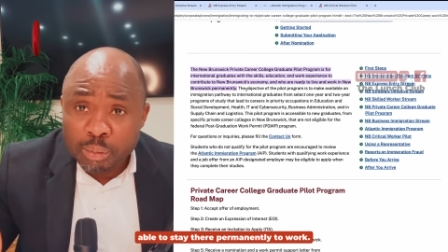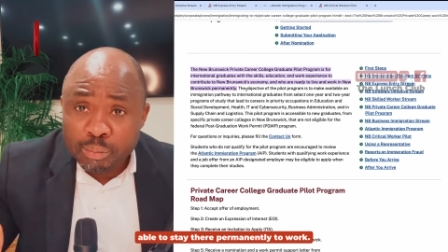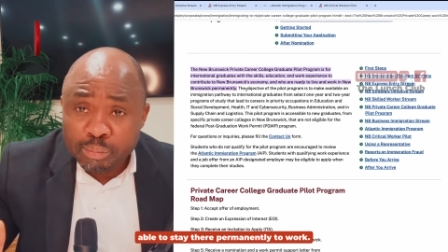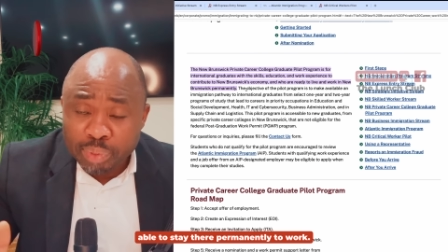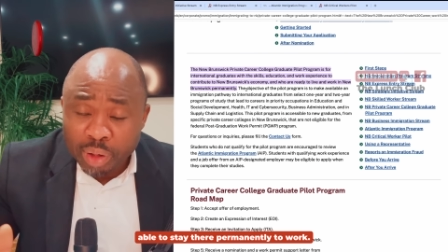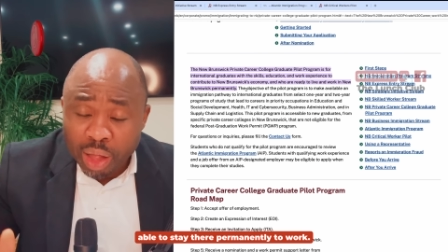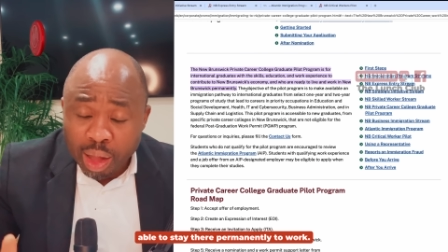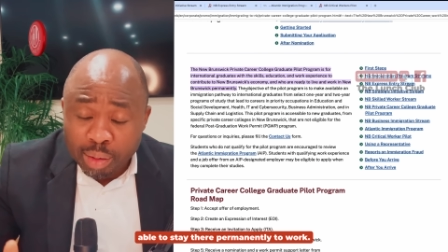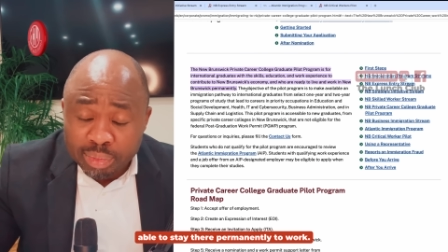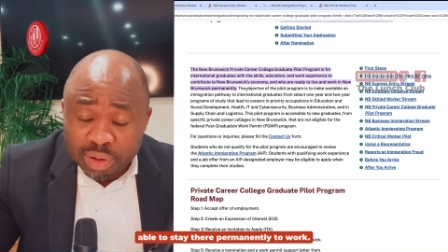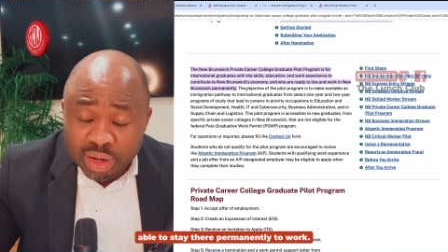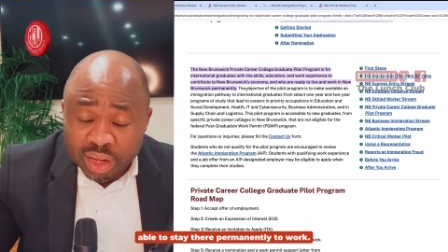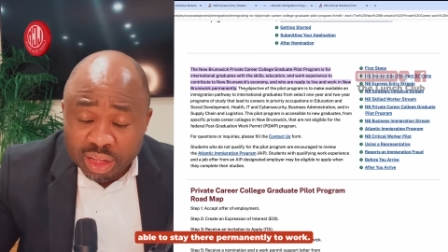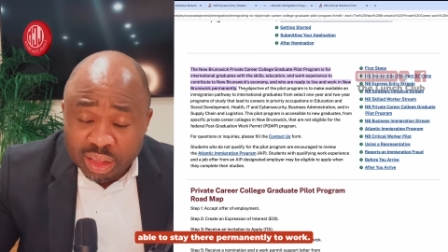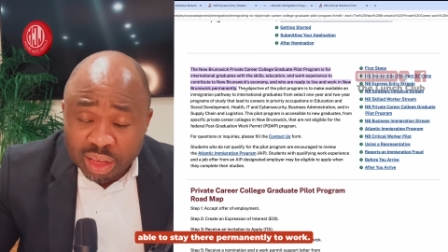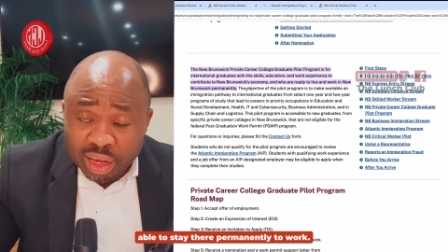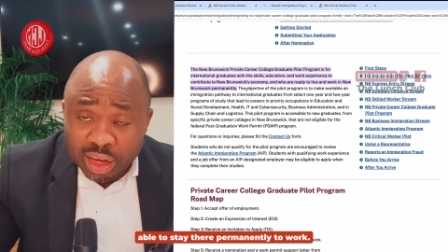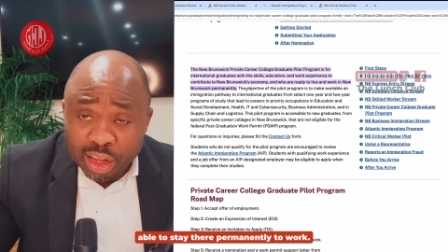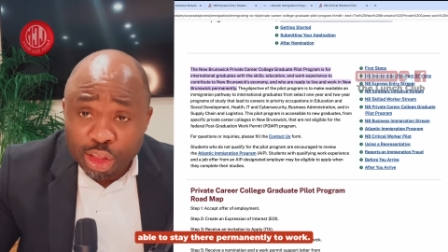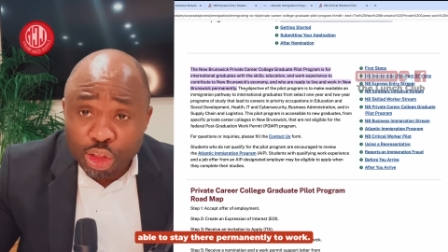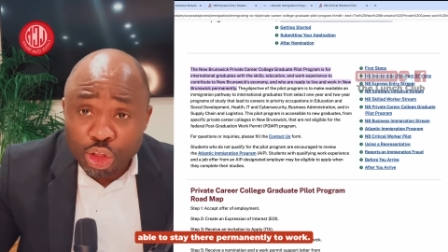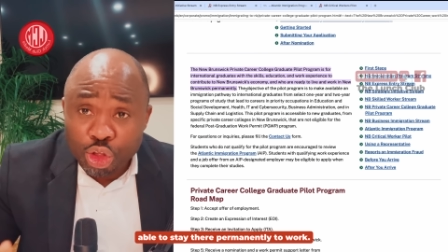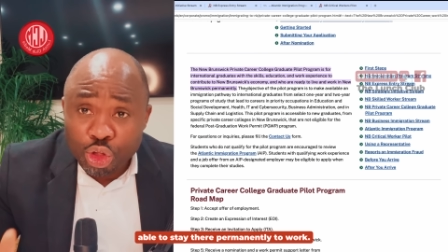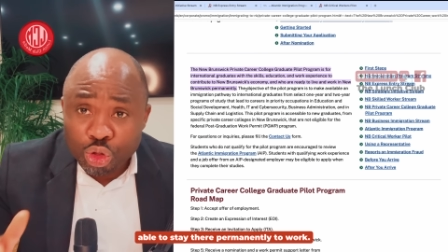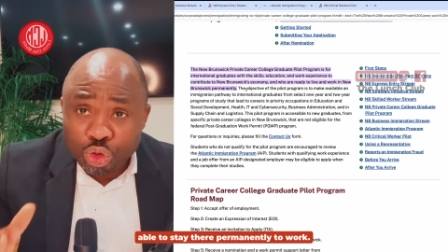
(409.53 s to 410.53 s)

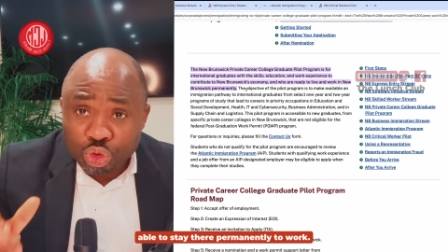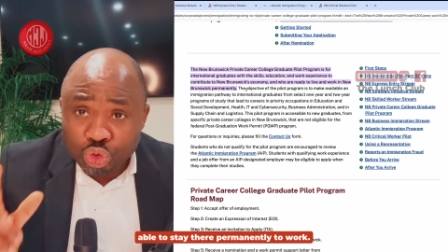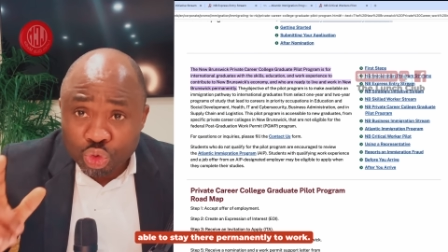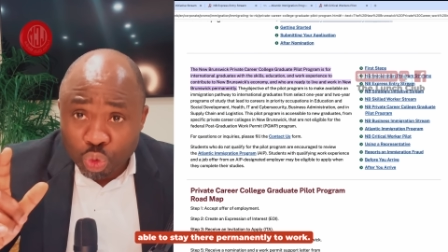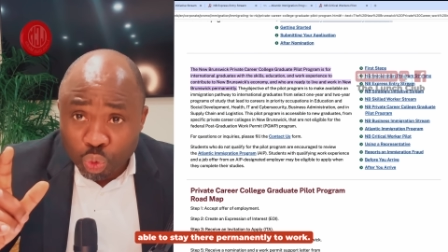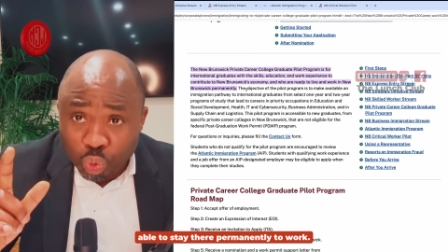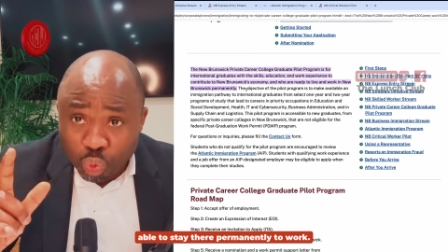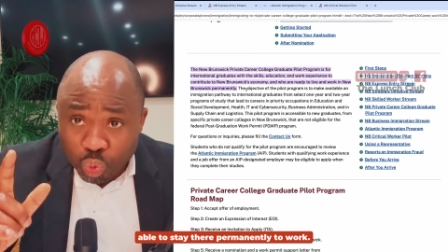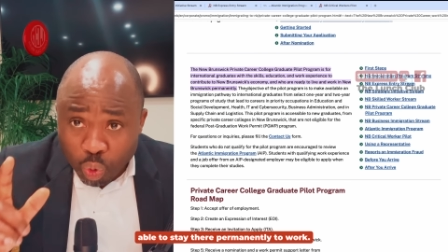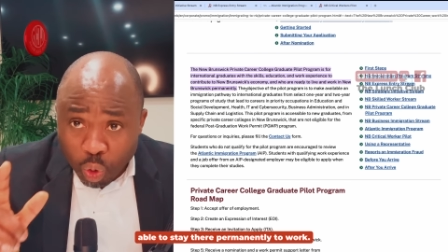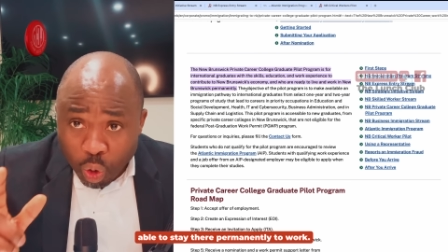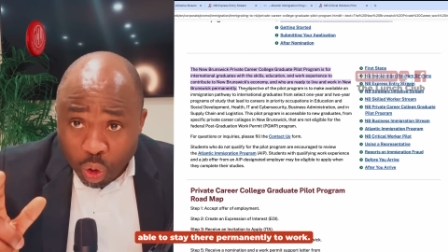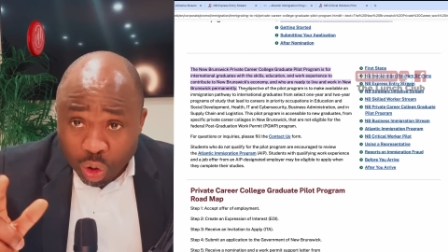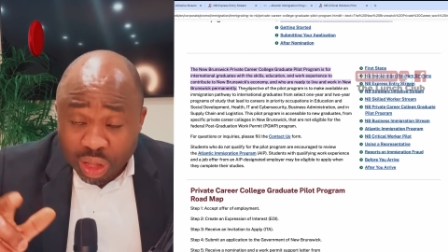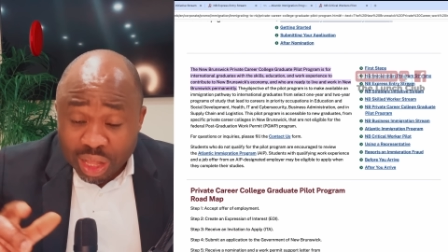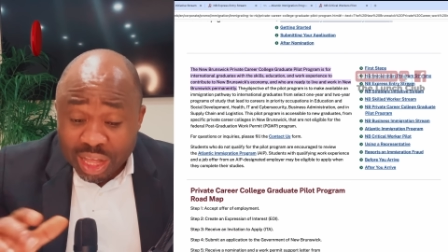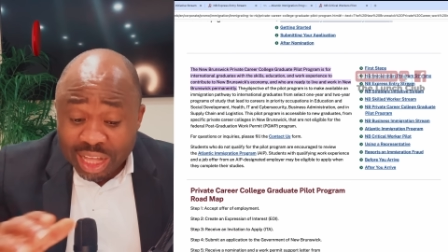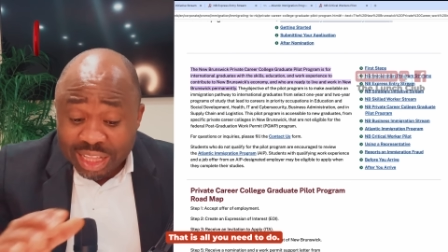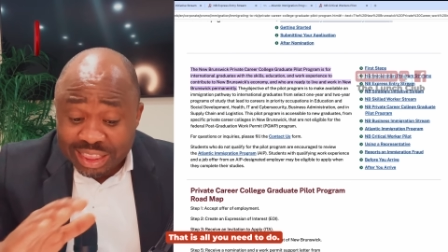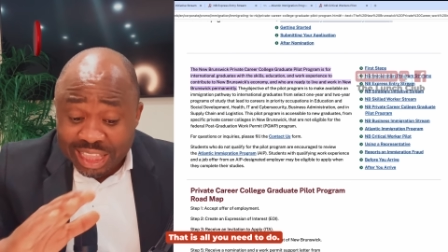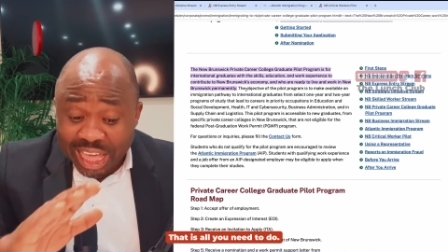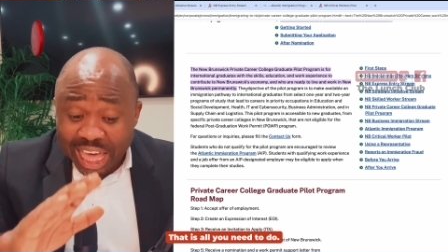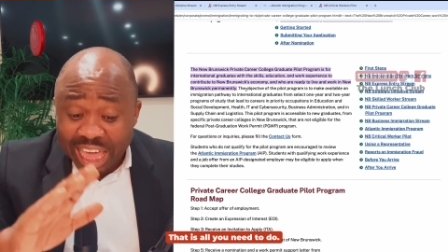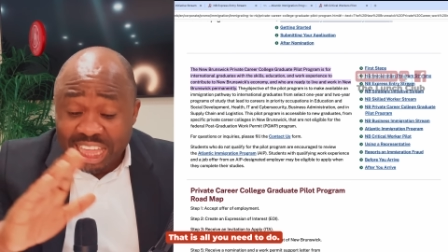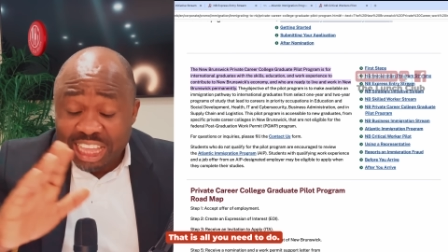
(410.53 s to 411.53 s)
permanently to work.
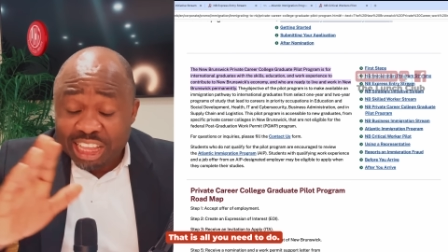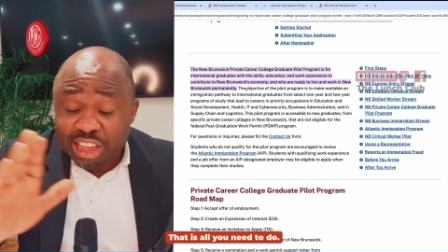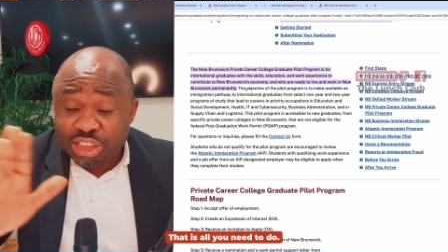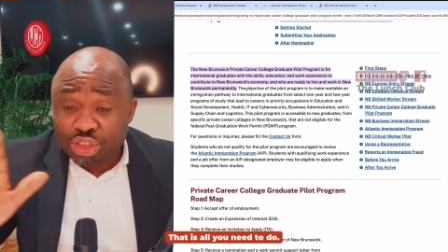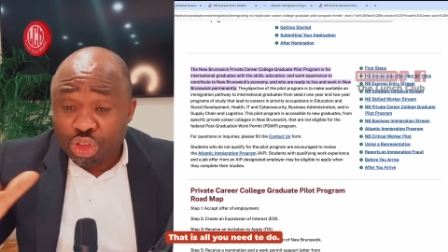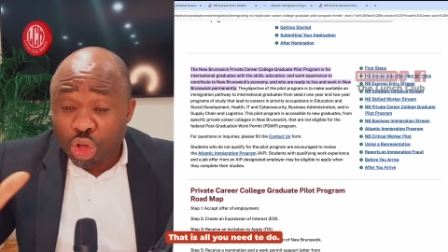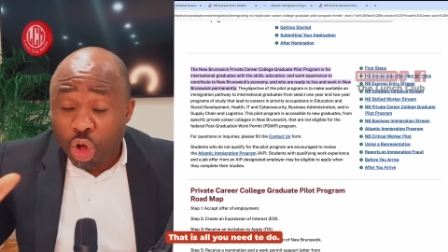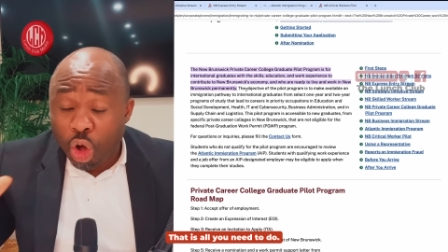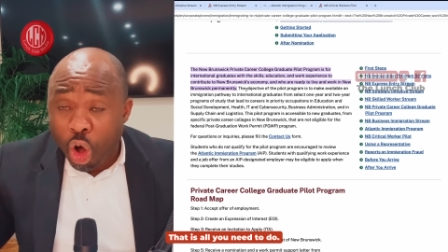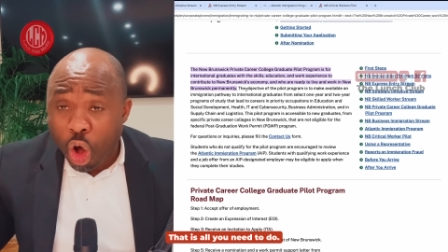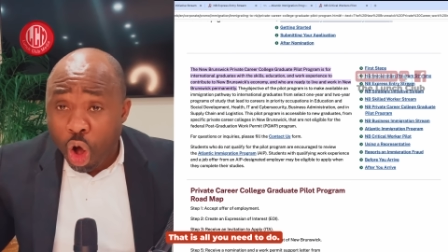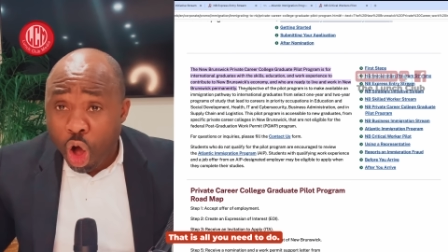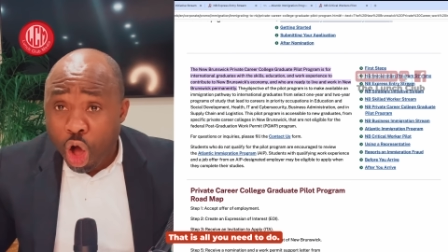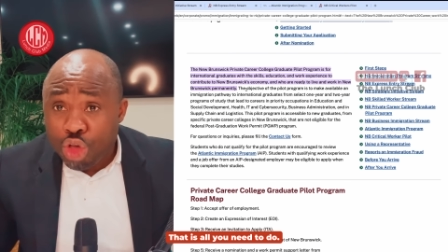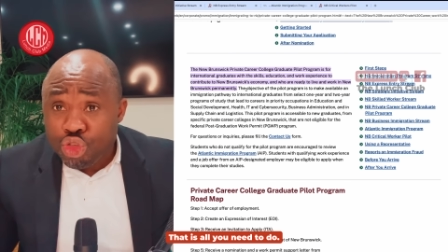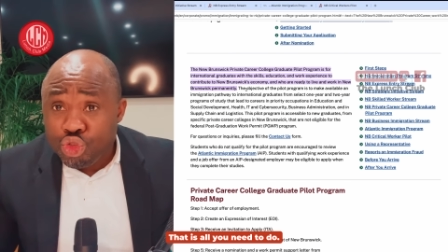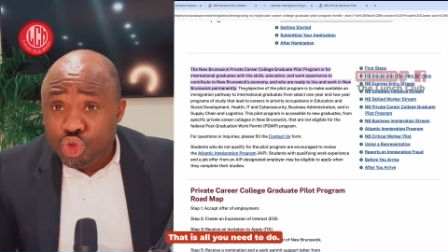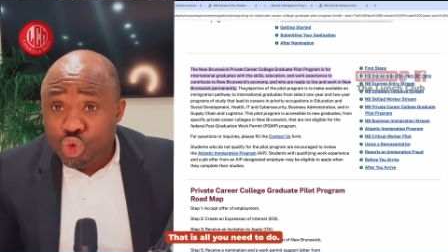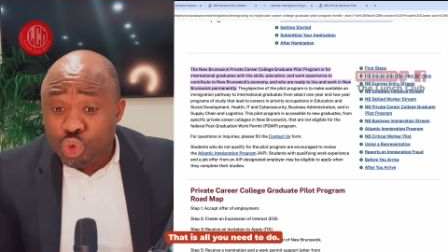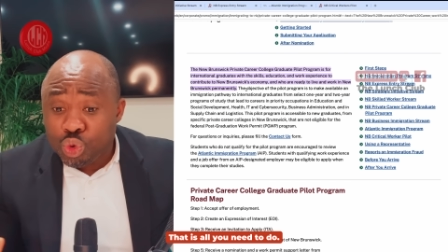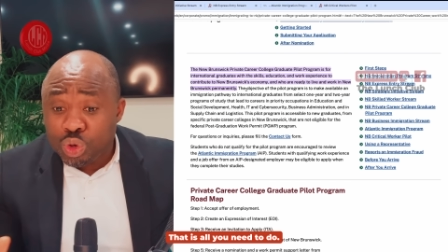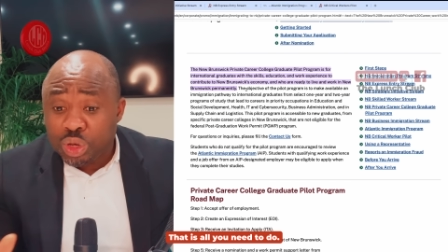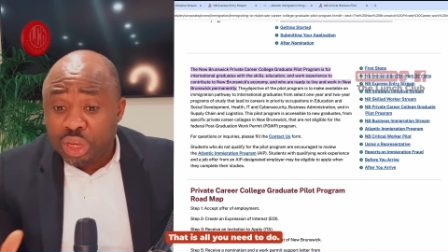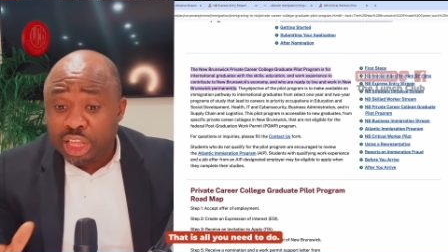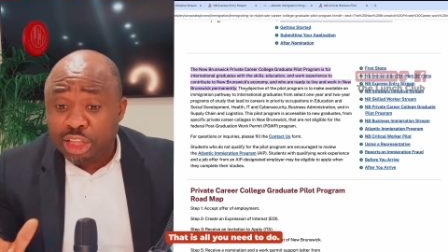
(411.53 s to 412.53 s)
That is all
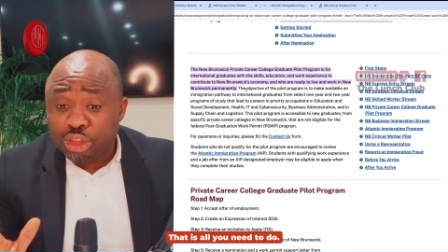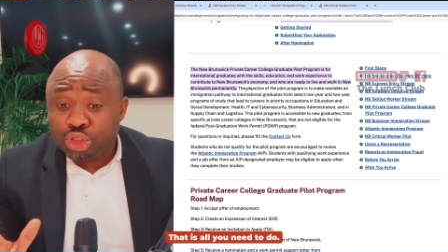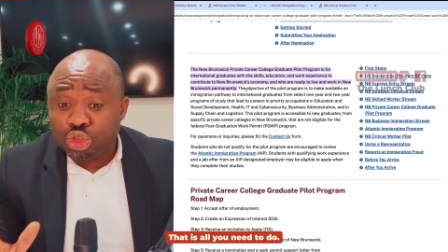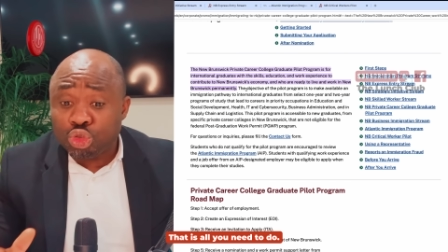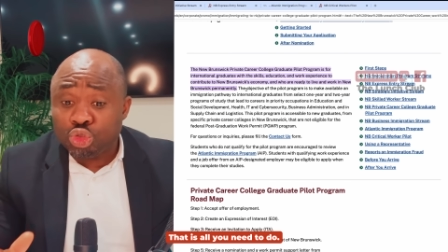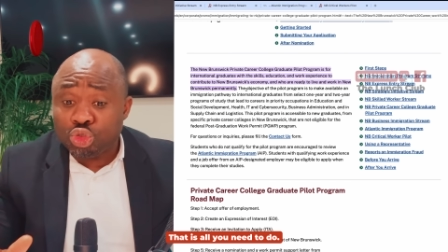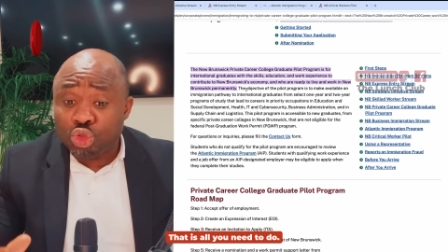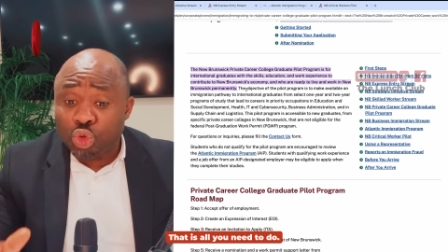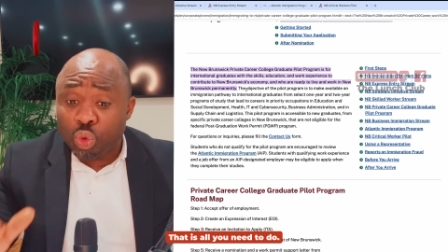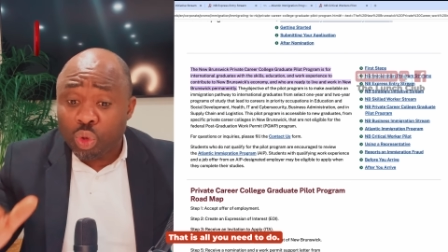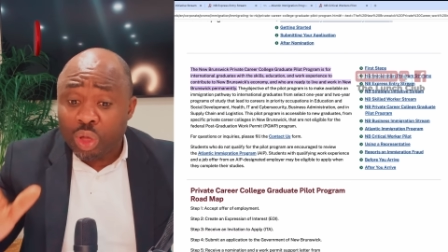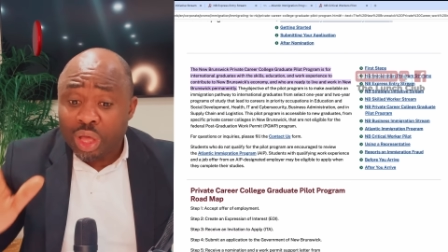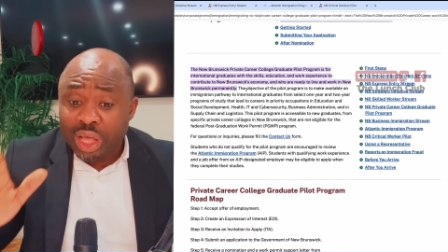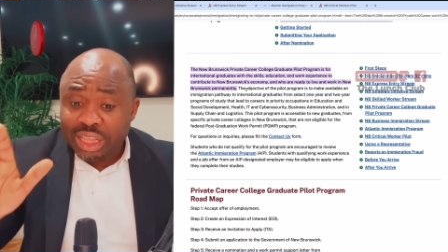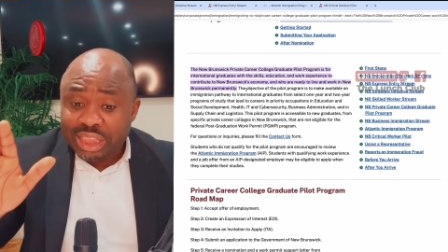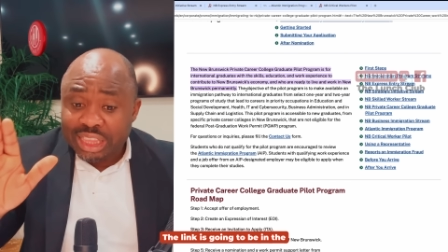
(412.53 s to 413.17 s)
you need to do.